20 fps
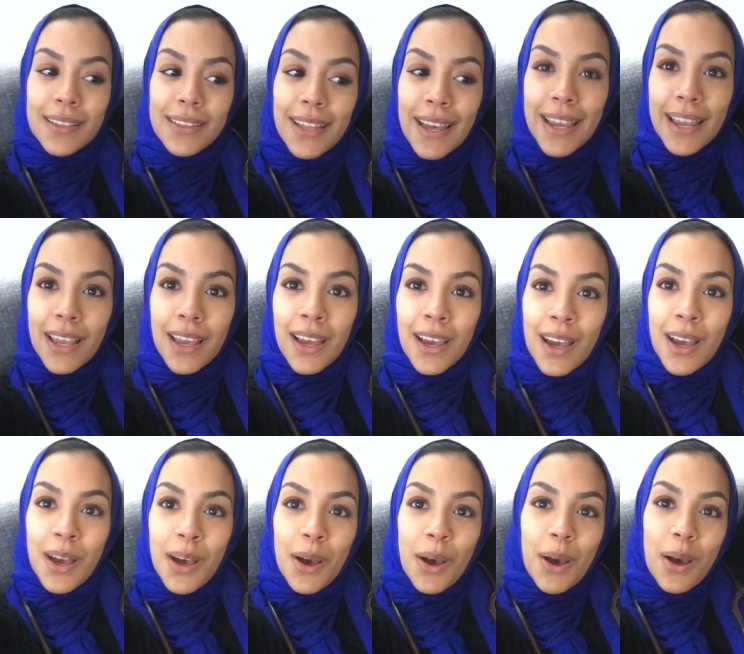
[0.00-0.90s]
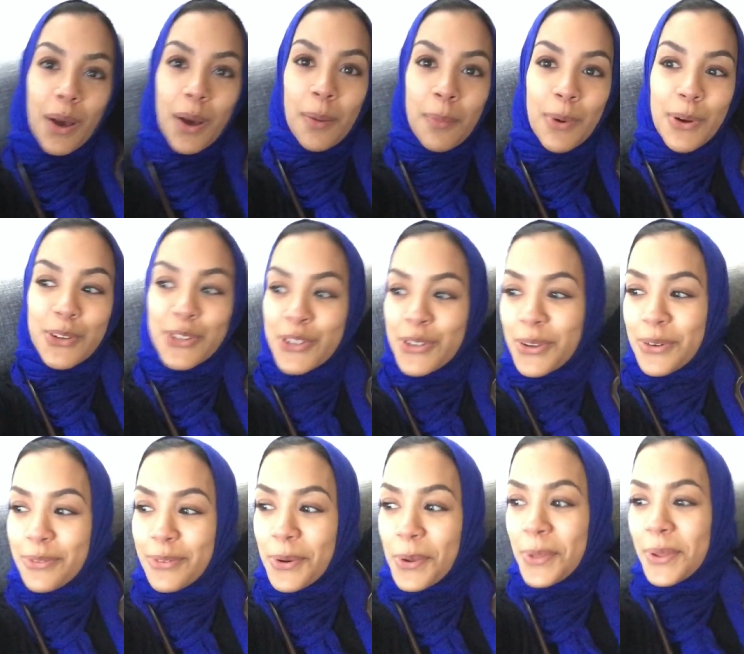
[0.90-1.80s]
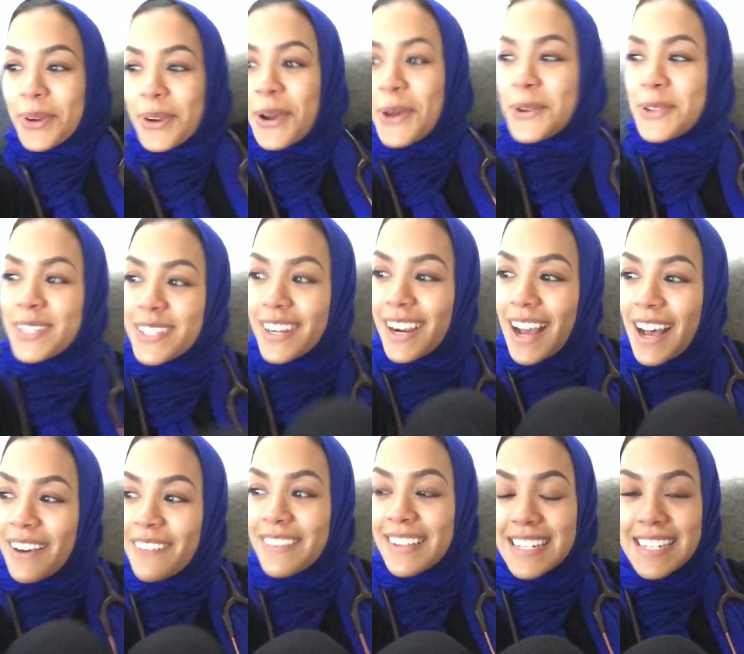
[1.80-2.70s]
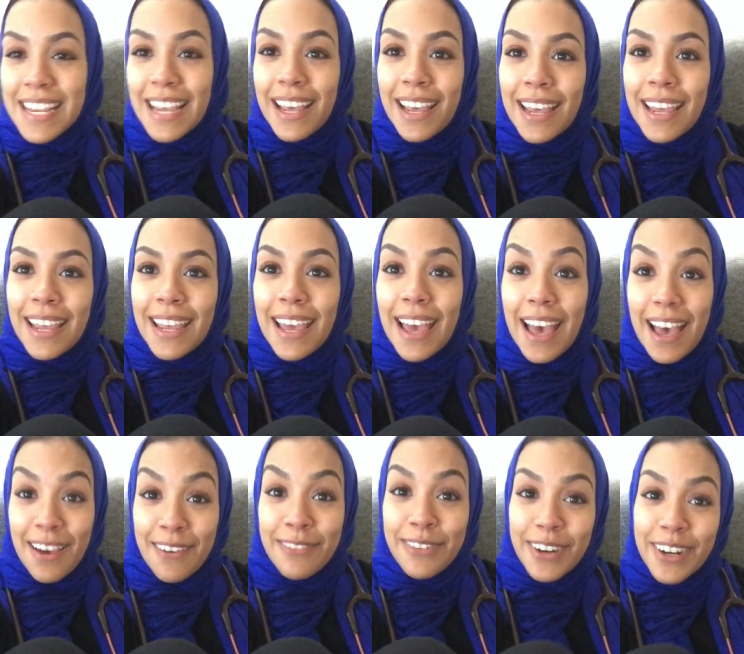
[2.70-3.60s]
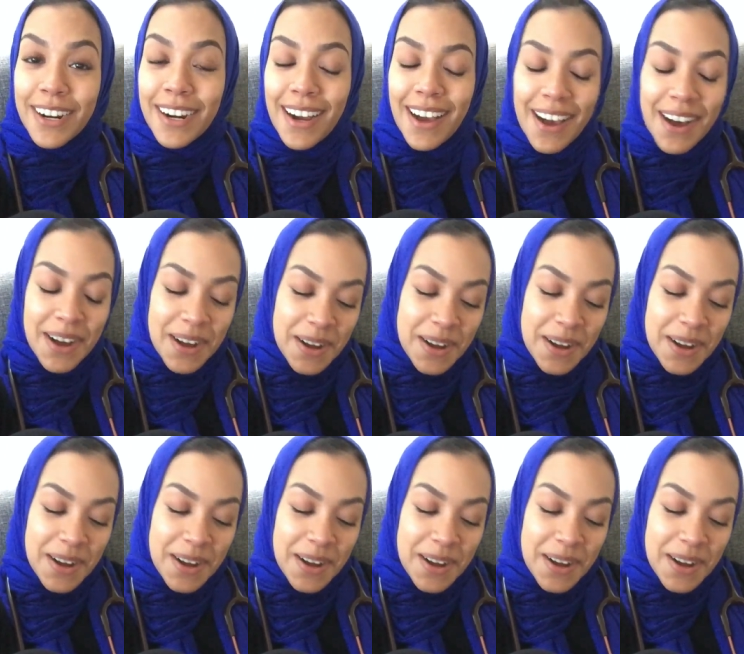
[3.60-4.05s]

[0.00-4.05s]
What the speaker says: like emotional roller coaster of a day ever.